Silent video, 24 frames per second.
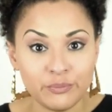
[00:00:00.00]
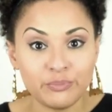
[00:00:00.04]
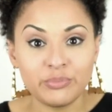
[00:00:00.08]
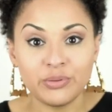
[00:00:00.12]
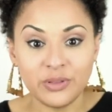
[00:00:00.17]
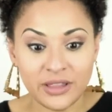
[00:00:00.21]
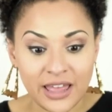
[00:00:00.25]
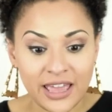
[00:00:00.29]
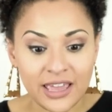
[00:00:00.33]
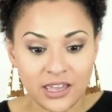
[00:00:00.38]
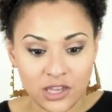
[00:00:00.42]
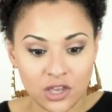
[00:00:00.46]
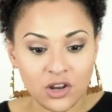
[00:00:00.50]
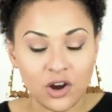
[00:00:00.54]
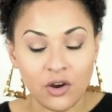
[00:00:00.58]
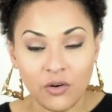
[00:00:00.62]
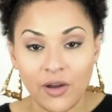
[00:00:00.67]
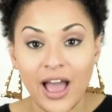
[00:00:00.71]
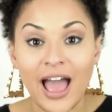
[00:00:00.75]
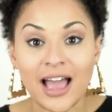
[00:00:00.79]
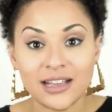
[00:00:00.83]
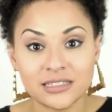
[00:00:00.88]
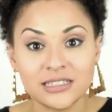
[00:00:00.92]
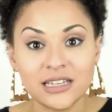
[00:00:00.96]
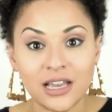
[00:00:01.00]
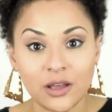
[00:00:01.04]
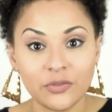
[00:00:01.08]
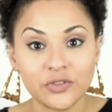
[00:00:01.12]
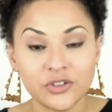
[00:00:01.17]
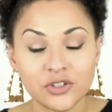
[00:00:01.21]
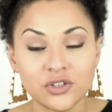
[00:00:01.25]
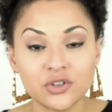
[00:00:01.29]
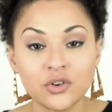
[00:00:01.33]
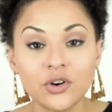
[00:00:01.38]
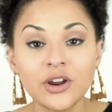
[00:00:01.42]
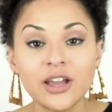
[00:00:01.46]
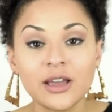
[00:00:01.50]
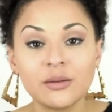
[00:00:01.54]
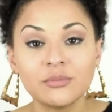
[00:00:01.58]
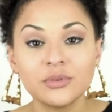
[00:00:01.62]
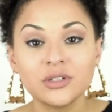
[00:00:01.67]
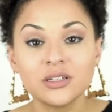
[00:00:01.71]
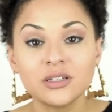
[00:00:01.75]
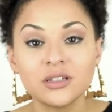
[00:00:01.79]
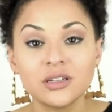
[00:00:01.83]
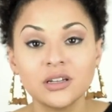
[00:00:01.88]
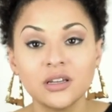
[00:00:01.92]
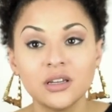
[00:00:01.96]
playing, you know, acting out the
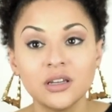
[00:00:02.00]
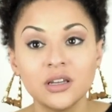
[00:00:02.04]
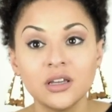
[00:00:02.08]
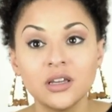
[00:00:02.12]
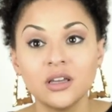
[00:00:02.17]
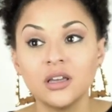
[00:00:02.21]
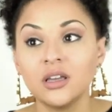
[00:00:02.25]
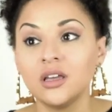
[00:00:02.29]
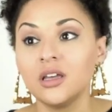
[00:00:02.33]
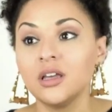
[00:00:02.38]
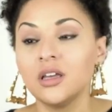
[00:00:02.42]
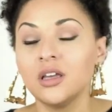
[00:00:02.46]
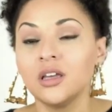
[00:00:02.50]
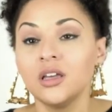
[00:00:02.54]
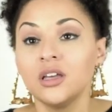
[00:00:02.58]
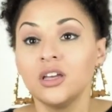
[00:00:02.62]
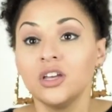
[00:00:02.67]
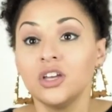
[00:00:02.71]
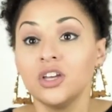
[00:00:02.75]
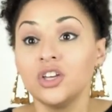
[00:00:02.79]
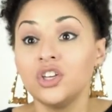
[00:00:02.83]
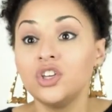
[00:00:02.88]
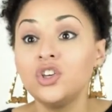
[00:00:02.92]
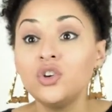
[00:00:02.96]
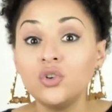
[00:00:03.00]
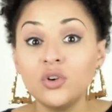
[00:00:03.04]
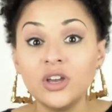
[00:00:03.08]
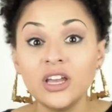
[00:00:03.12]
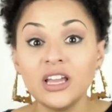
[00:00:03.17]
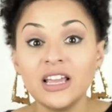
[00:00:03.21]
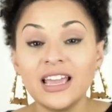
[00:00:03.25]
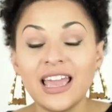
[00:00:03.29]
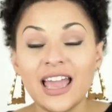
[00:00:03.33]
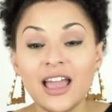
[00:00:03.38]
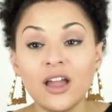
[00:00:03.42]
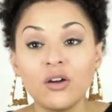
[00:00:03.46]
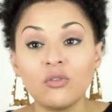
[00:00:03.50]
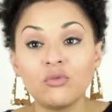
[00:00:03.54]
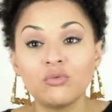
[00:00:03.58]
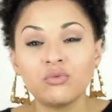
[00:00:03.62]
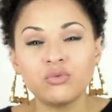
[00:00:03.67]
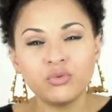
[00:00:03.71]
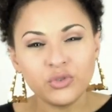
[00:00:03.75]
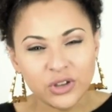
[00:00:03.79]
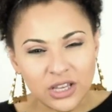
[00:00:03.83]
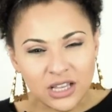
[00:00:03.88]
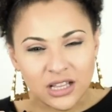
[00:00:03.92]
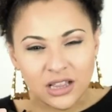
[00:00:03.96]
script, you can get
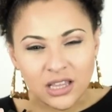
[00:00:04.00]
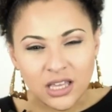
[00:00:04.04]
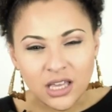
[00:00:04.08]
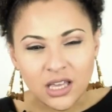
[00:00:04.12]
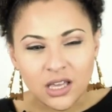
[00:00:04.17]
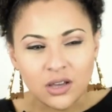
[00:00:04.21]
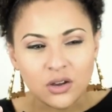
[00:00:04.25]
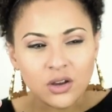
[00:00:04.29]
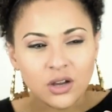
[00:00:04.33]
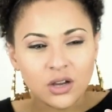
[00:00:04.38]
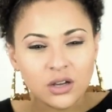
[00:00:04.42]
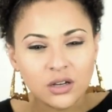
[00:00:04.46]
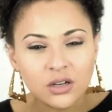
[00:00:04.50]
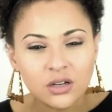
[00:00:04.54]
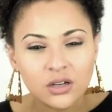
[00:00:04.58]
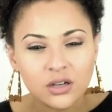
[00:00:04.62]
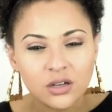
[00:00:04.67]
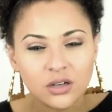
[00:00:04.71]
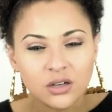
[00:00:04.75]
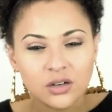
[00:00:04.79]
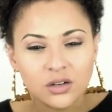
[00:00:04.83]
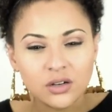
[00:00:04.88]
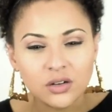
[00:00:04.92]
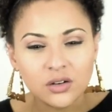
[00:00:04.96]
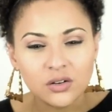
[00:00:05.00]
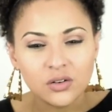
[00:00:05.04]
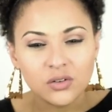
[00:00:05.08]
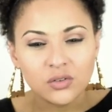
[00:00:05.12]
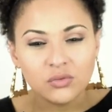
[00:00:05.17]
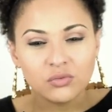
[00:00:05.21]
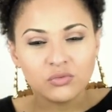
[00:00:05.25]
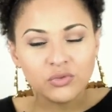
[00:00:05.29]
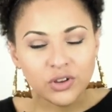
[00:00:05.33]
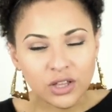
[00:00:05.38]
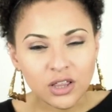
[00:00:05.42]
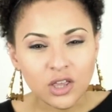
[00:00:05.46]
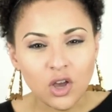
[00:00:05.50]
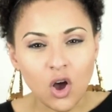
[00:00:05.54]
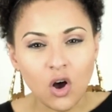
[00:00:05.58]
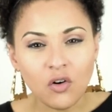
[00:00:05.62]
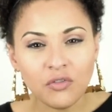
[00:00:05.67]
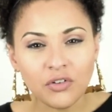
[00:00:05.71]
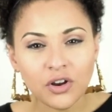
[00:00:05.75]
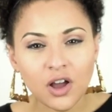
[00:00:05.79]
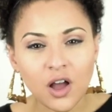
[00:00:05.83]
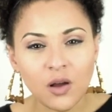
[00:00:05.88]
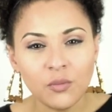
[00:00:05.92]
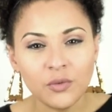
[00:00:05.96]
really, really
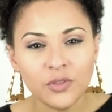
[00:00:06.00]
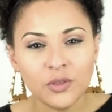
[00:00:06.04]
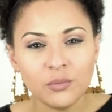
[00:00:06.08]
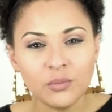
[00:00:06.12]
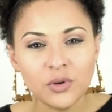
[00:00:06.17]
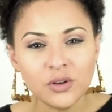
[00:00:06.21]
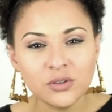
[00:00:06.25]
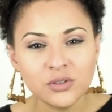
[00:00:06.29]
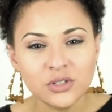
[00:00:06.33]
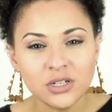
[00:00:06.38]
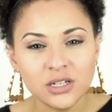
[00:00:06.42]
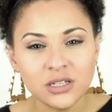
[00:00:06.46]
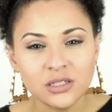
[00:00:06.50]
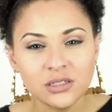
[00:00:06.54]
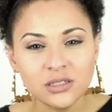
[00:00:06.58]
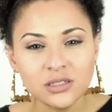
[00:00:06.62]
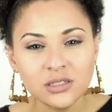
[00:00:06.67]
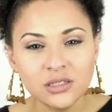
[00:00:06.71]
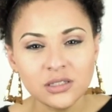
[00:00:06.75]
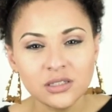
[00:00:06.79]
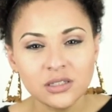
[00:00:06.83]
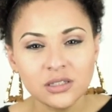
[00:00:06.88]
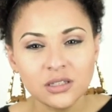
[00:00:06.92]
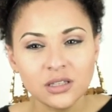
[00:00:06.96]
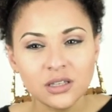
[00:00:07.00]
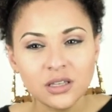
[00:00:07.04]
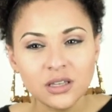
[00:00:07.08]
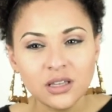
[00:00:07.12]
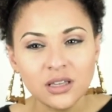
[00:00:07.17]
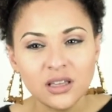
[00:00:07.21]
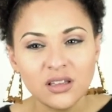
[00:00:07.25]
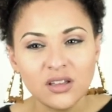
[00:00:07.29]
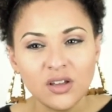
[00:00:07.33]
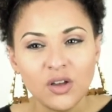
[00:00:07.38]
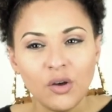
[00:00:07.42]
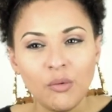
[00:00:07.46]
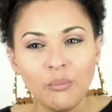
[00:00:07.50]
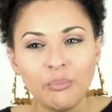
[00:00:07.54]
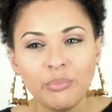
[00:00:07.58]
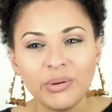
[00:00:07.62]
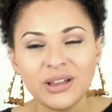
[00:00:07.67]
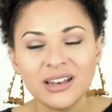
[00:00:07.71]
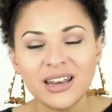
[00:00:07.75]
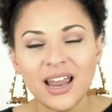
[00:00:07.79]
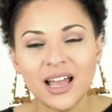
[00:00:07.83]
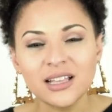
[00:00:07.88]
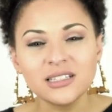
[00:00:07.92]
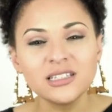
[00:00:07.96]
overcome with emotions,
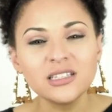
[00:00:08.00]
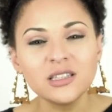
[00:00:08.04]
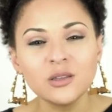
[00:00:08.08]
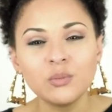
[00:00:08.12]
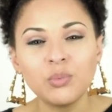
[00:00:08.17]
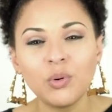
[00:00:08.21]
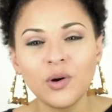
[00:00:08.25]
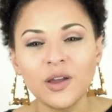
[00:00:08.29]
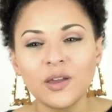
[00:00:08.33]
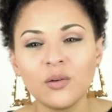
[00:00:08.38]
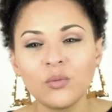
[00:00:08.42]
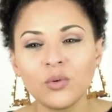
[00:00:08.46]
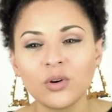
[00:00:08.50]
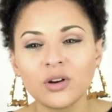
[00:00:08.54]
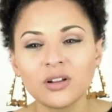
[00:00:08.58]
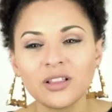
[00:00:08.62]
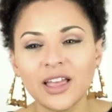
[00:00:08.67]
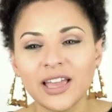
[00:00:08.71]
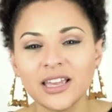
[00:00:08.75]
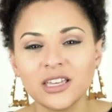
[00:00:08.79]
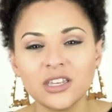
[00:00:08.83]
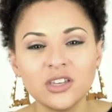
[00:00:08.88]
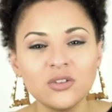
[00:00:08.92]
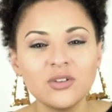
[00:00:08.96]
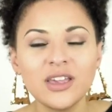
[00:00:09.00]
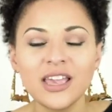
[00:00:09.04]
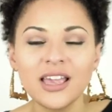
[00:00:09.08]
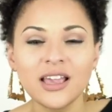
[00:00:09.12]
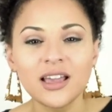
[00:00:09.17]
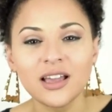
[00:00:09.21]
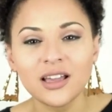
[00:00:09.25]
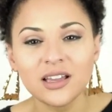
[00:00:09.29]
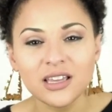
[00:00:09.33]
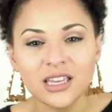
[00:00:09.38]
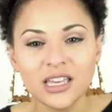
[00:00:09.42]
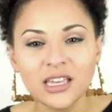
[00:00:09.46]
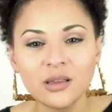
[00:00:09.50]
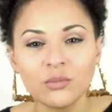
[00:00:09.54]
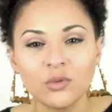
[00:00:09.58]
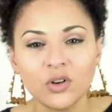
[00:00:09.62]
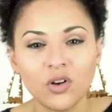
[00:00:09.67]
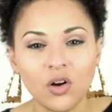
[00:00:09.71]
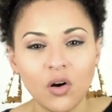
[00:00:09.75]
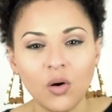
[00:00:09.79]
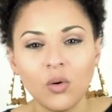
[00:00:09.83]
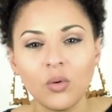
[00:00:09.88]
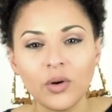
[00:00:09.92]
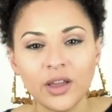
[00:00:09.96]
but not to the point where like you can't
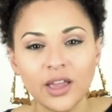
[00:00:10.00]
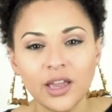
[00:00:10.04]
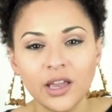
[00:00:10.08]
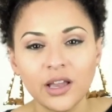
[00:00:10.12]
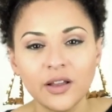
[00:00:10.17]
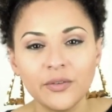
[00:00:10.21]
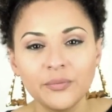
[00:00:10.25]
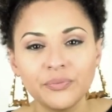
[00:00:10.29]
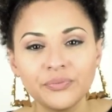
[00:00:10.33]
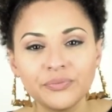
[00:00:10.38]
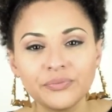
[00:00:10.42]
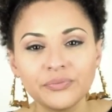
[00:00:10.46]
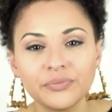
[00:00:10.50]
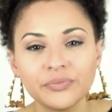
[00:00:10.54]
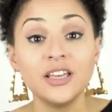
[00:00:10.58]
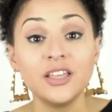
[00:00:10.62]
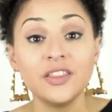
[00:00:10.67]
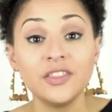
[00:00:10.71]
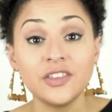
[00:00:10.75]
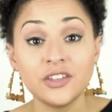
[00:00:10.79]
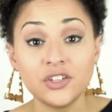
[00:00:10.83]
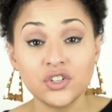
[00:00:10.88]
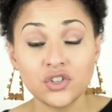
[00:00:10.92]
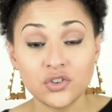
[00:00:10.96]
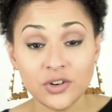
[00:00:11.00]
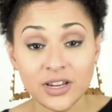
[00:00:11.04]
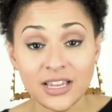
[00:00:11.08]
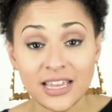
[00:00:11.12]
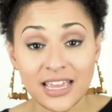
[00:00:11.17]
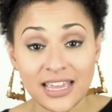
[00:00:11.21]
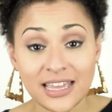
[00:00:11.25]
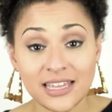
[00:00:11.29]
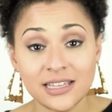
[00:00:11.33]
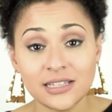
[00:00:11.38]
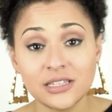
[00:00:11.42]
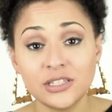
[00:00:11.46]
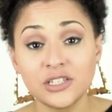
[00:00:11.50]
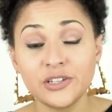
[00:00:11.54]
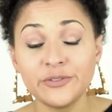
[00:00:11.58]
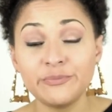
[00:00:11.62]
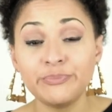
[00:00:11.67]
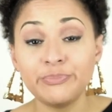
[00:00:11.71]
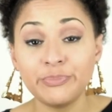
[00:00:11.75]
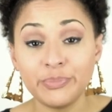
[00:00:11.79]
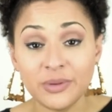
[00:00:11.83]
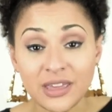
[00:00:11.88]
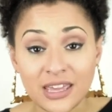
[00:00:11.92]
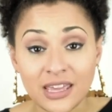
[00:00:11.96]
keep going. The trick is to
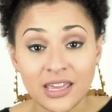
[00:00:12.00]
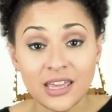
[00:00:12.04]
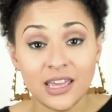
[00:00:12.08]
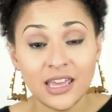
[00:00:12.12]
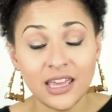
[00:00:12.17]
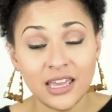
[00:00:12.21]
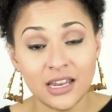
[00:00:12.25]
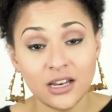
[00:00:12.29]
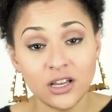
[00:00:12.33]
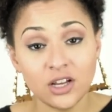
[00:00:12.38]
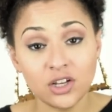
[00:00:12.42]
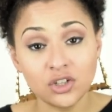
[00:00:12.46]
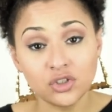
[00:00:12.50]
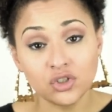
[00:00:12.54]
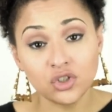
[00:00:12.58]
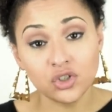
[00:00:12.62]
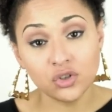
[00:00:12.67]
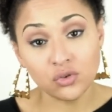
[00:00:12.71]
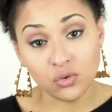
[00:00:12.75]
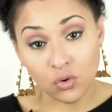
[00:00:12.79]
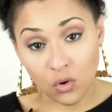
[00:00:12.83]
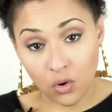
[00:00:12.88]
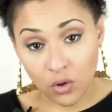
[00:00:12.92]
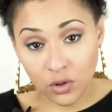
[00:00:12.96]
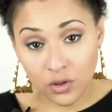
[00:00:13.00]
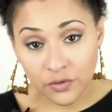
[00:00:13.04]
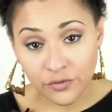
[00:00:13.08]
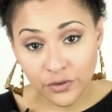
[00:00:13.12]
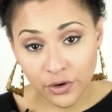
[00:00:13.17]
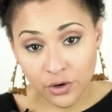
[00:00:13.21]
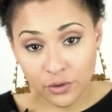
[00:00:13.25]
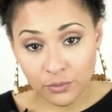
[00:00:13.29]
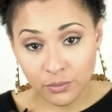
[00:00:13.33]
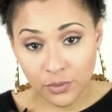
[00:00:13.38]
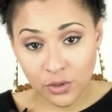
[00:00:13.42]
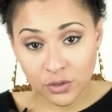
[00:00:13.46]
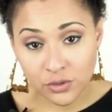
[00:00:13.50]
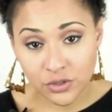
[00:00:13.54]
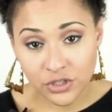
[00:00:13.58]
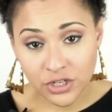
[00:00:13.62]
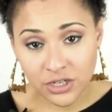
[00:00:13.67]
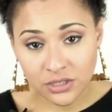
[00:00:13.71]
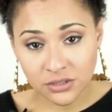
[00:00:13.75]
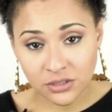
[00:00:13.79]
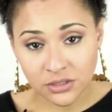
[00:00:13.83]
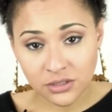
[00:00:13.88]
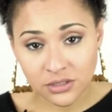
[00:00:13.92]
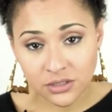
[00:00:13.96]
be in control of your
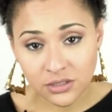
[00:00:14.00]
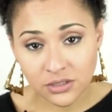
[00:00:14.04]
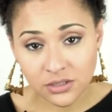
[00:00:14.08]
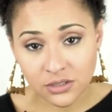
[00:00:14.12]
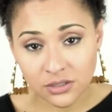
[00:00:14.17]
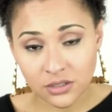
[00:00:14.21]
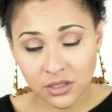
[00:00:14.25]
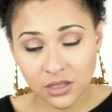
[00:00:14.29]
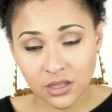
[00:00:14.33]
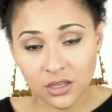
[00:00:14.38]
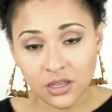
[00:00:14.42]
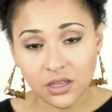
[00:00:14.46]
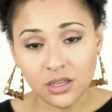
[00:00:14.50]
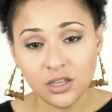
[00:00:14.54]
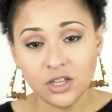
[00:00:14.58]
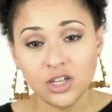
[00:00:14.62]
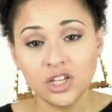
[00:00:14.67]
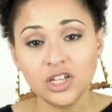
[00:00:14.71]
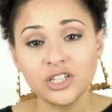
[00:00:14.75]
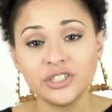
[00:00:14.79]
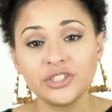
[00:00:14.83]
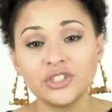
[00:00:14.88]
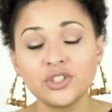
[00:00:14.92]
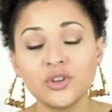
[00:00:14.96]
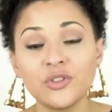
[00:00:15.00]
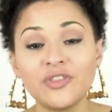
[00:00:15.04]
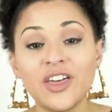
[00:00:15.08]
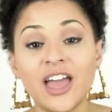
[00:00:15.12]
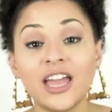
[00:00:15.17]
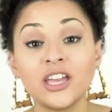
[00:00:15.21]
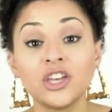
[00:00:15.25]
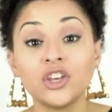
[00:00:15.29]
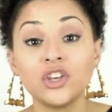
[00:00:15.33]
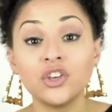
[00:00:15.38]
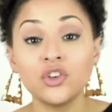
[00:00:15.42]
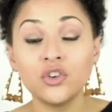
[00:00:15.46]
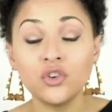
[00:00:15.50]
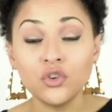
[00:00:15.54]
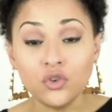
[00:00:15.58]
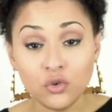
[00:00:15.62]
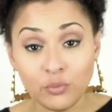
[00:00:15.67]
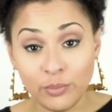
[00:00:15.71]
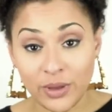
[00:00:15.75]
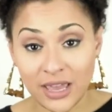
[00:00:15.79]
emotions so that you